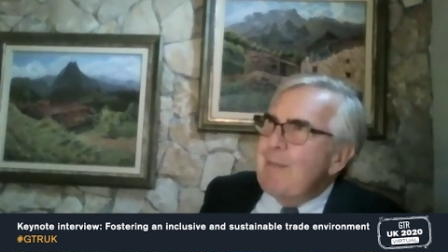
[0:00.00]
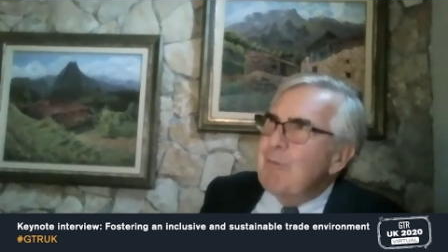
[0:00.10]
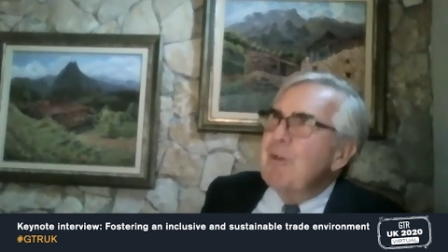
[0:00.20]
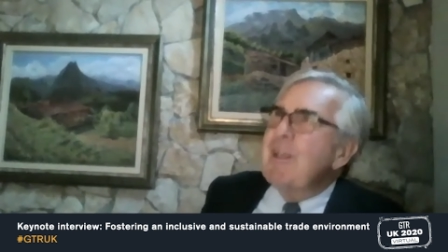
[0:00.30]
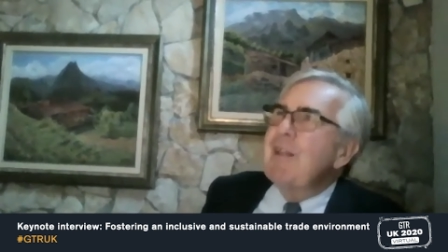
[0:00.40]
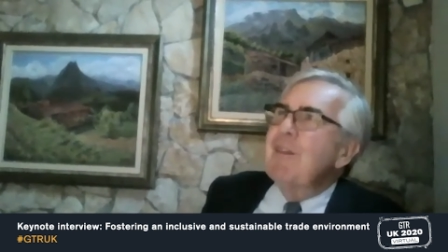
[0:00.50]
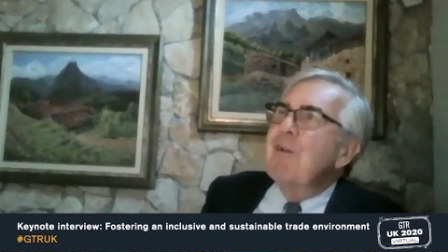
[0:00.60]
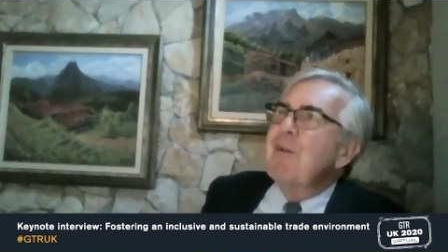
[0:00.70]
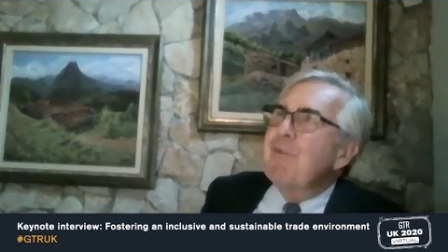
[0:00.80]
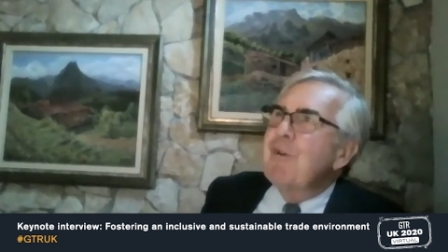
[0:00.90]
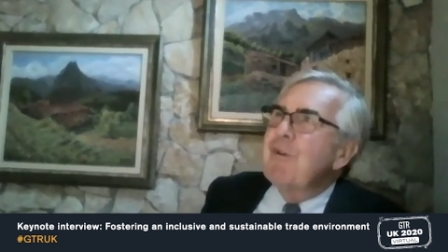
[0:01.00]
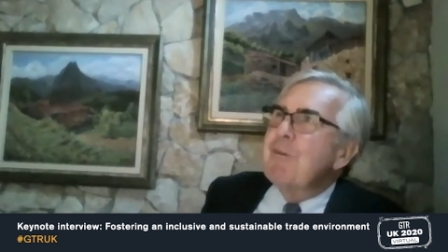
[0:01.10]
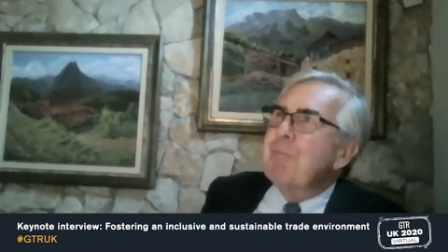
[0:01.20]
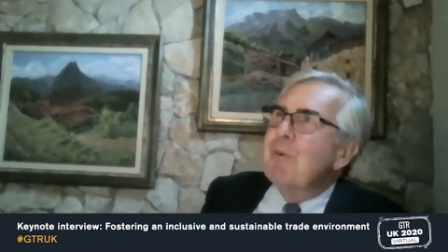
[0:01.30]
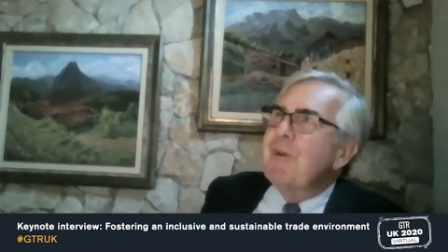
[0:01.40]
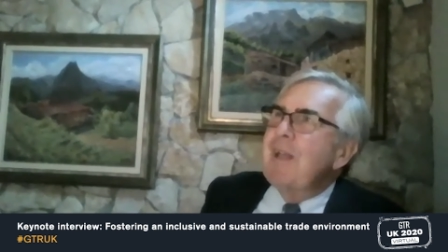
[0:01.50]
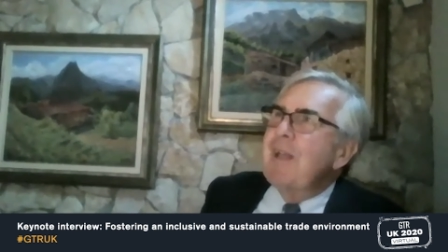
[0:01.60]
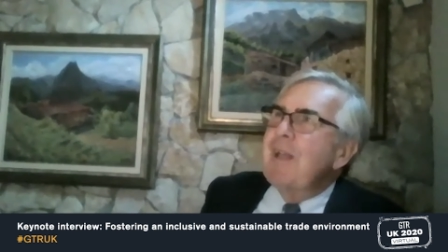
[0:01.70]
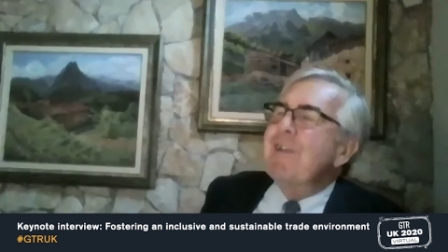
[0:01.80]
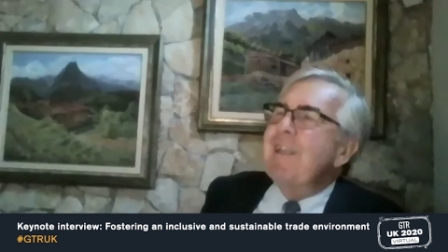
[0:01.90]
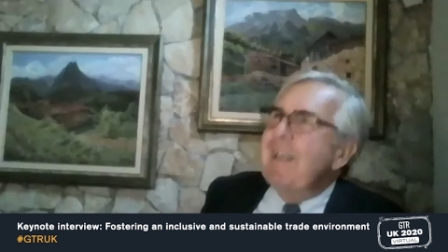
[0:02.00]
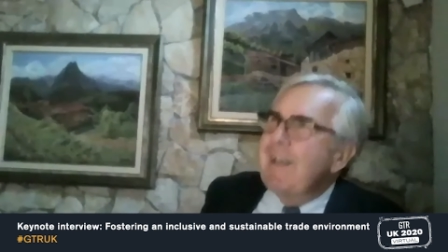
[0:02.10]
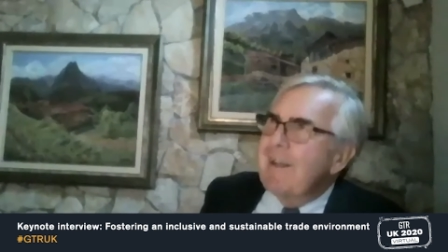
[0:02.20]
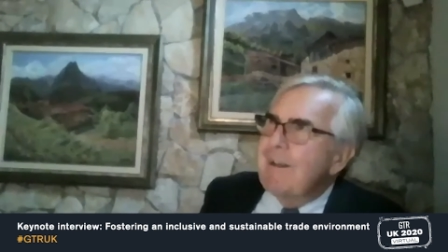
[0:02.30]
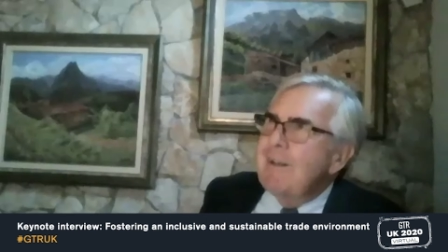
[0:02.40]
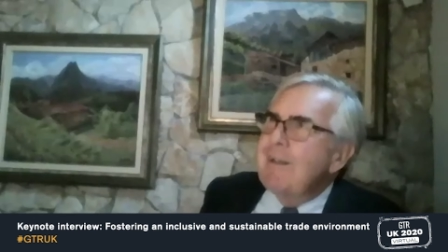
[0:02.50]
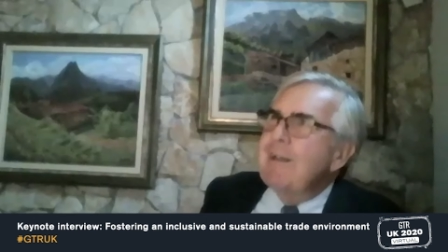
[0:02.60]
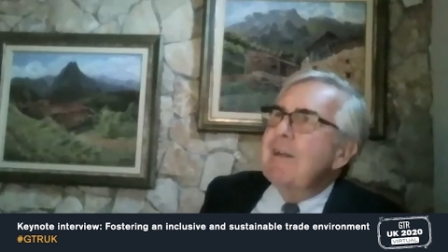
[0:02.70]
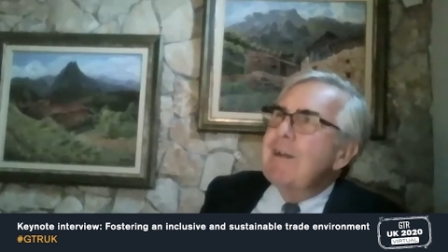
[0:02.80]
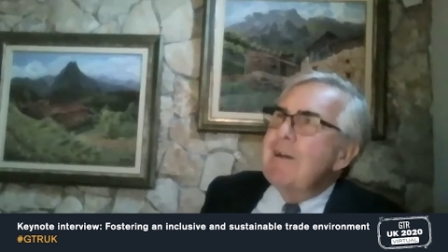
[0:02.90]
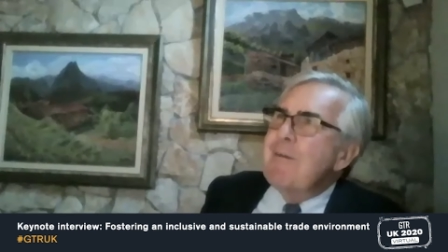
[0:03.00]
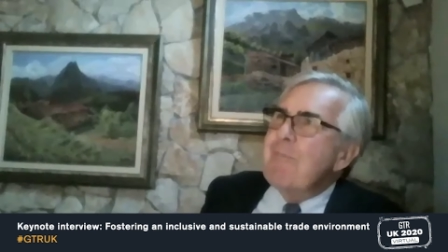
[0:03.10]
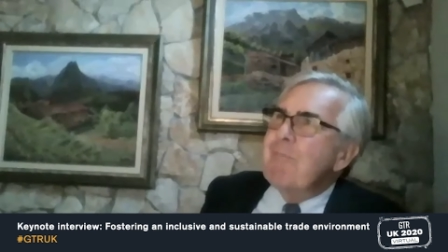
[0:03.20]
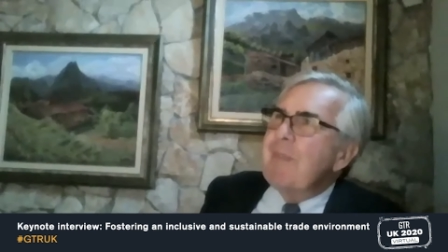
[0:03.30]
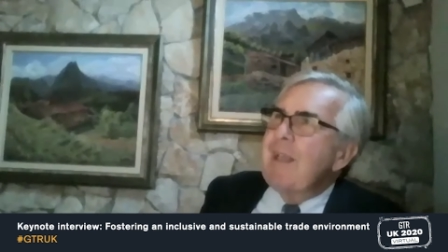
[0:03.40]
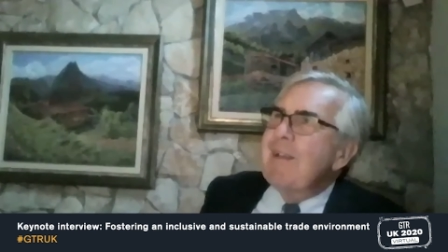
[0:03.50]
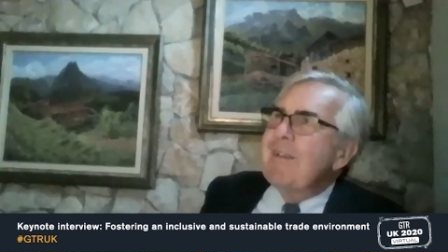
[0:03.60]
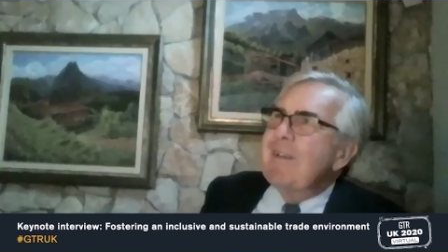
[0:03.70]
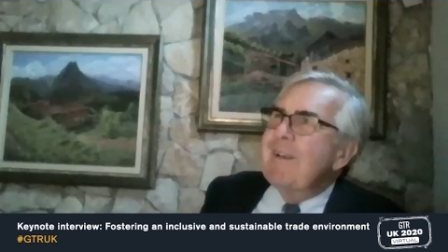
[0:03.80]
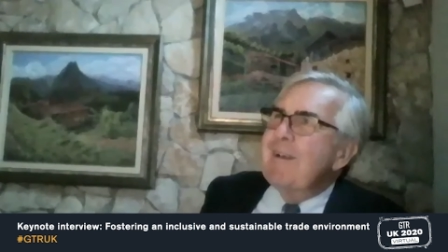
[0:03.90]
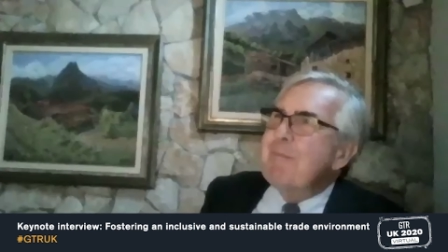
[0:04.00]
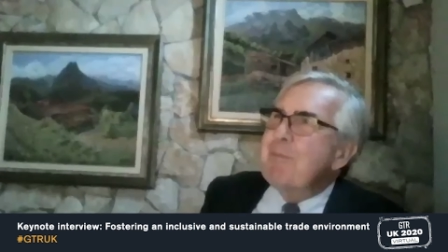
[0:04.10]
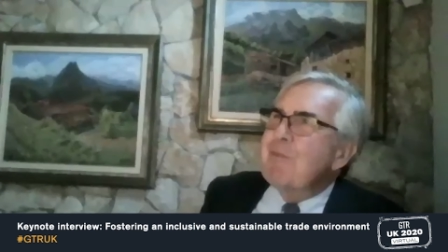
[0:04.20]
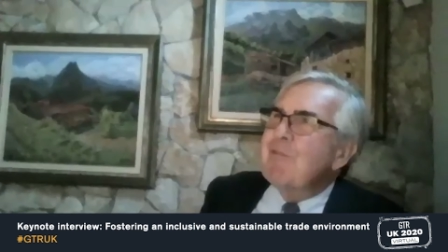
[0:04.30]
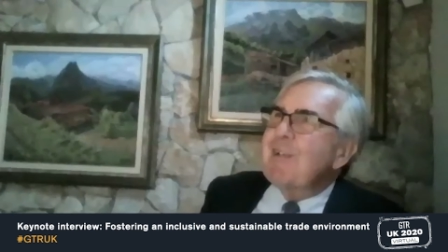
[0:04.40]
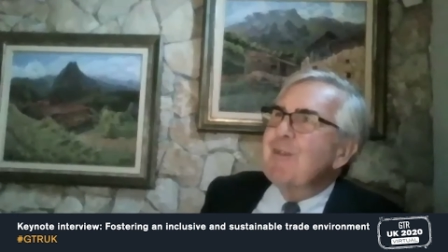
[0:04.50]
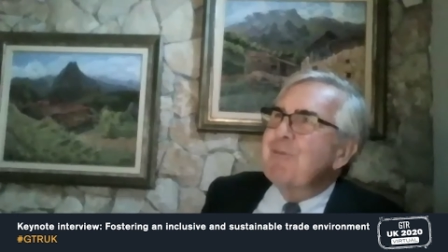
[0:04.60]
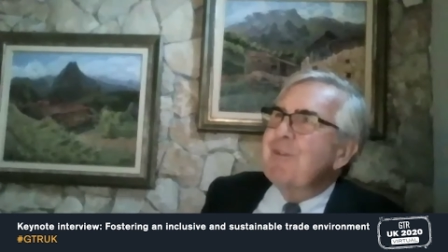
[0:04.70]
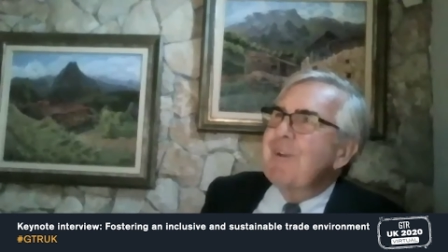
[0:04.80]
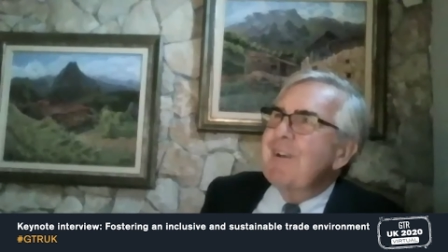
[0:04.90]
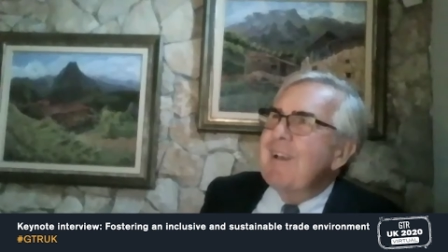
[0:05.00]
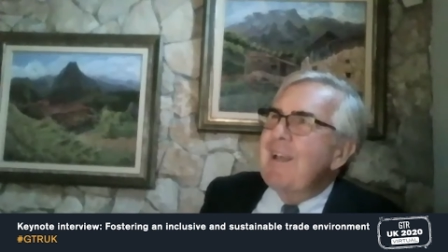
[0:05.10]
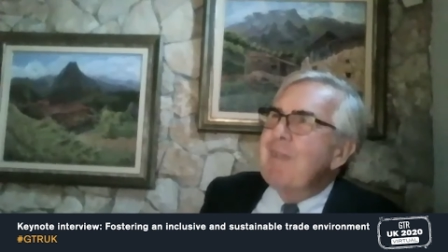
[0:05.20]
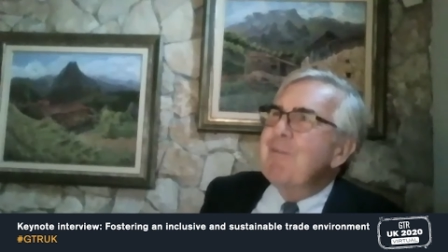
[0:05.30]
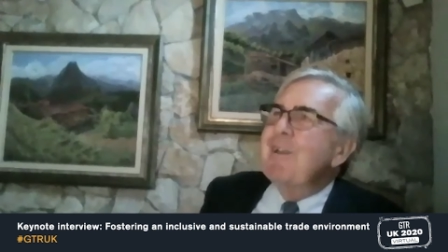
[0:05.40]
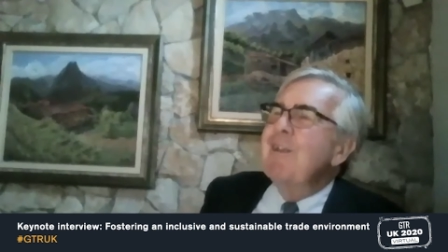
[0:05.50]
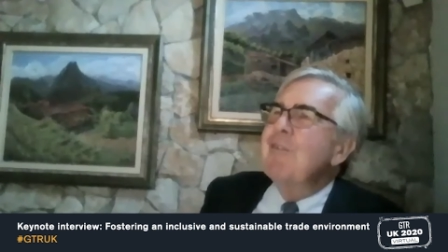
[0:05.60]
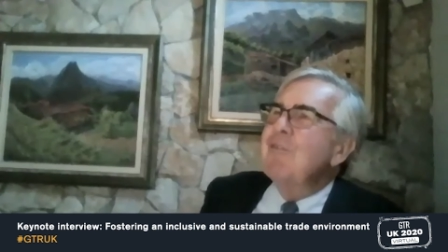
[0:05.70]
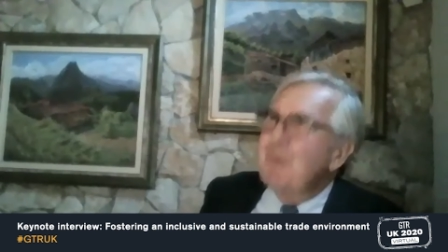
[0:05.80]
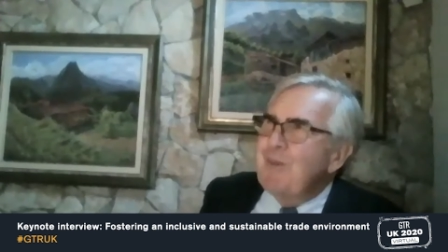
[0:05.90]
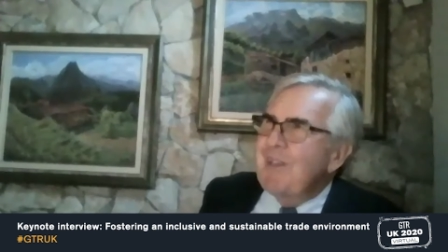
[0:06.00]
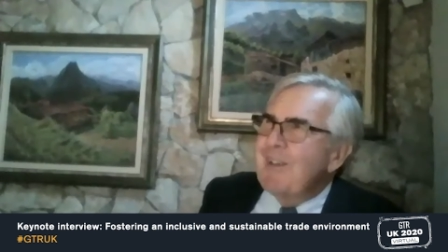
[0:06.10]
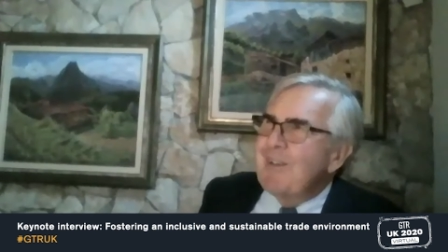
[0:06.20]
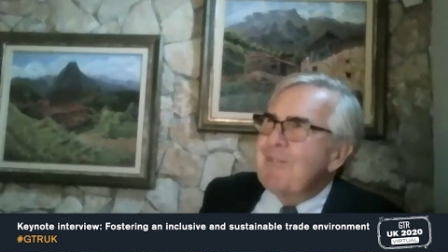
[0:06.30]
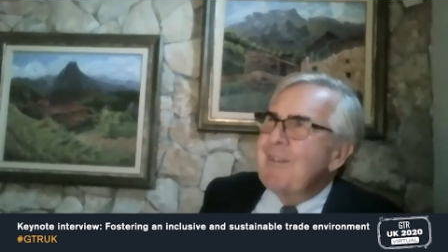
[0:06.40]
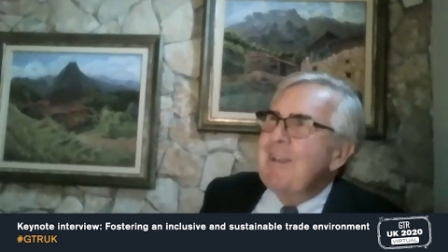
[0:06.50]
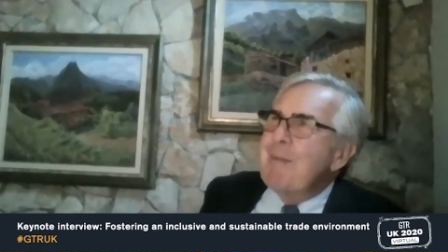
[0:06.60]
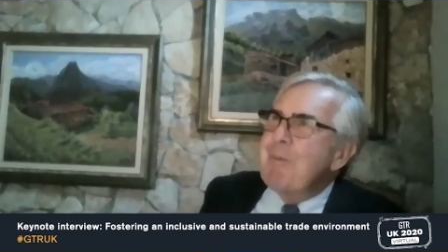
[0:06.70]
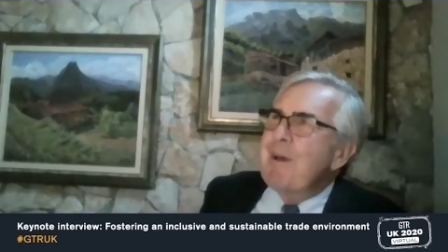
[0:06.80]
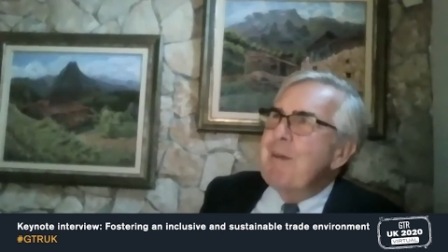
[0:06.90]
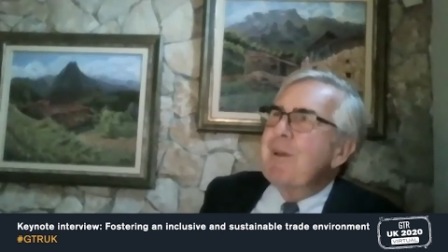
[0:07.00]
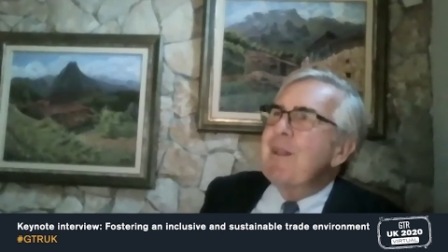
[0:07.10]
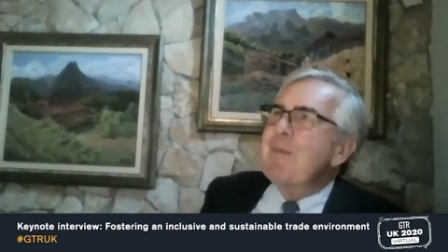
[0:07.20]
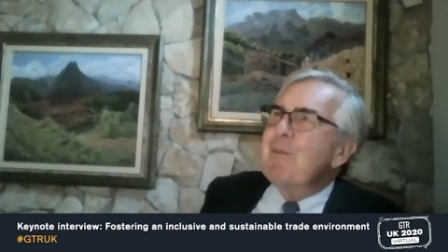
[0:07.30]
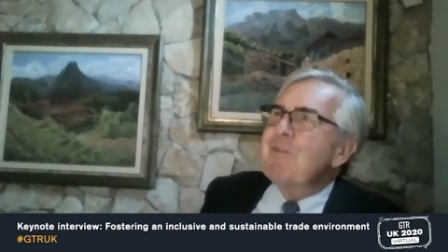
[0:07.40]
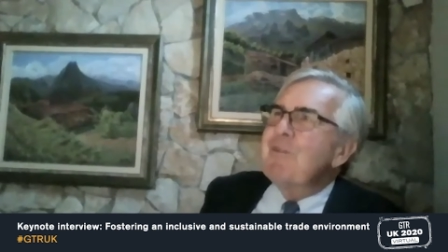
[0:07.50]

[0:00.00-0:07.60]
He was looking, though, for a report every year, but settled for every 2 years. But it was a